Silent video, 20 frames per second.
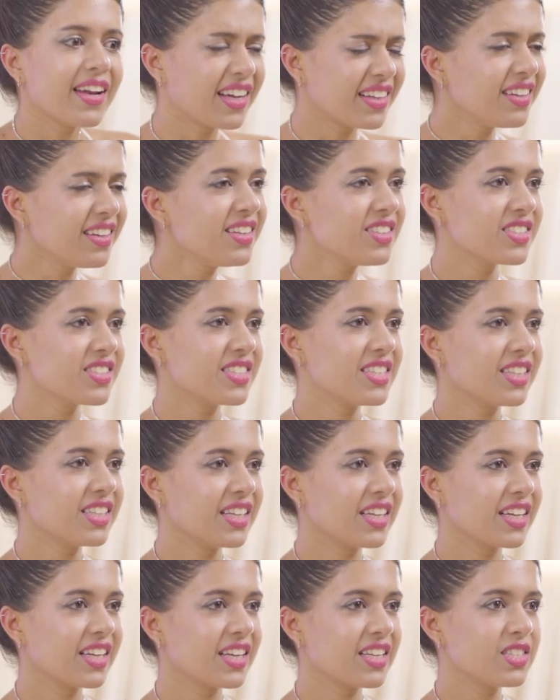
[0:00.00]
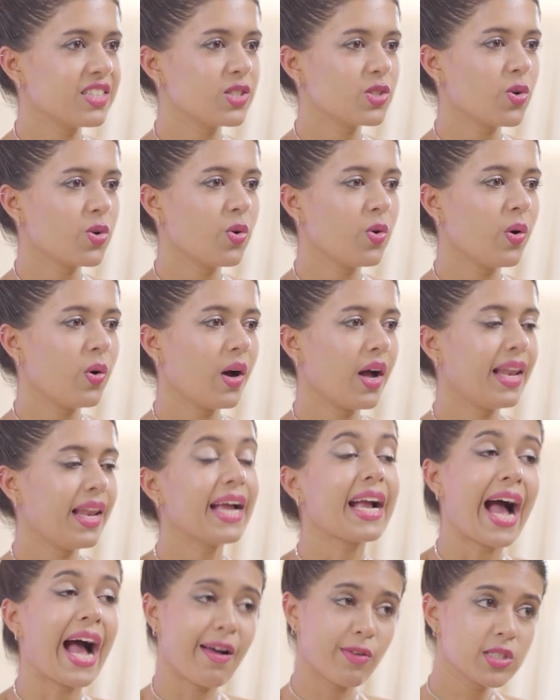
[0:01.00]
Another interesting thing is, so
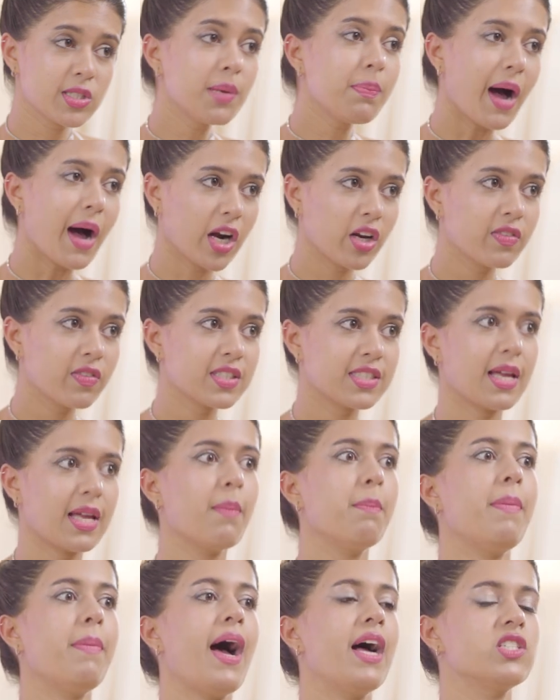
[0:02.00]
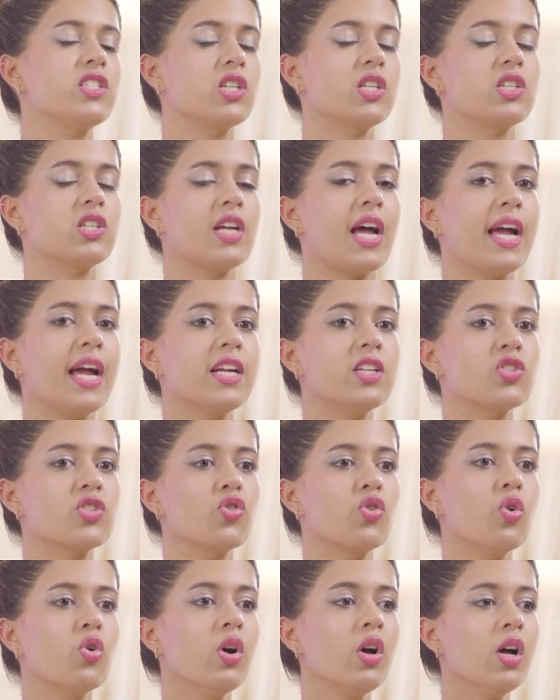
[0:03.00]
like I was a part of a sub pageant, right?
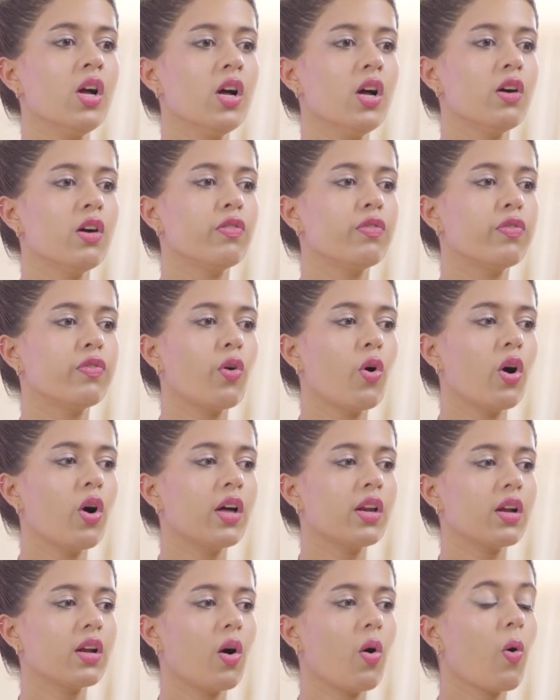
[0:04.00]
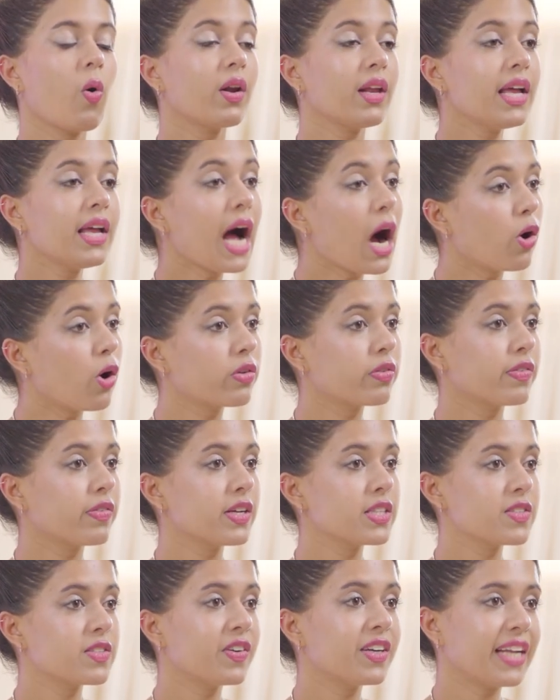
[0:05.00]
So for all our
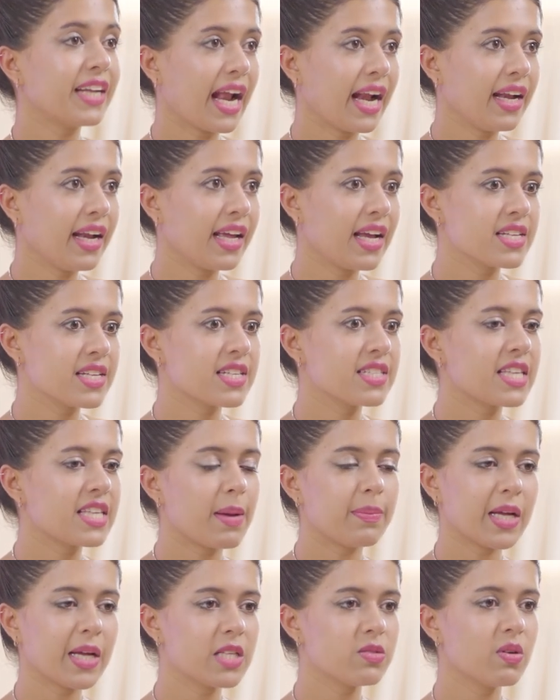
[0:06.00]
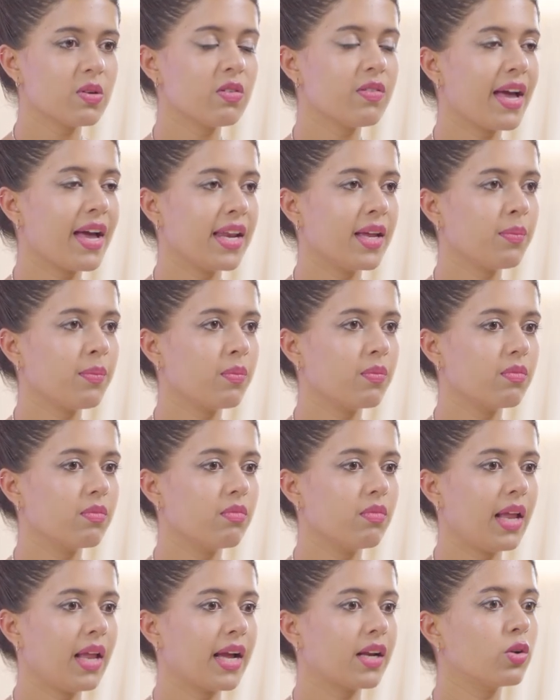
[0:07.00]
outfits for ten days, and sometimes we were wearing
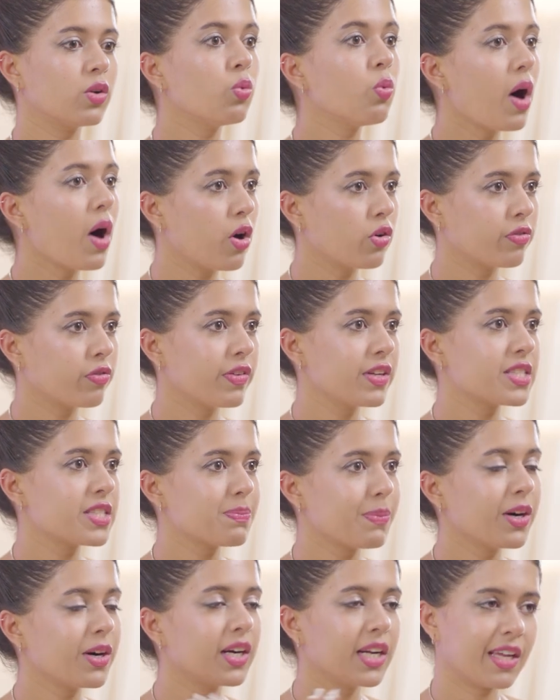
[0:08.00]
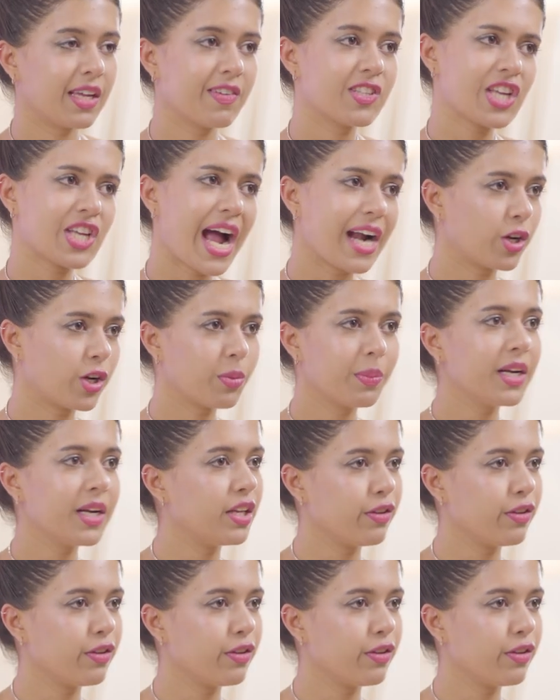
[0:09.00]
like two outfits per day, which had to be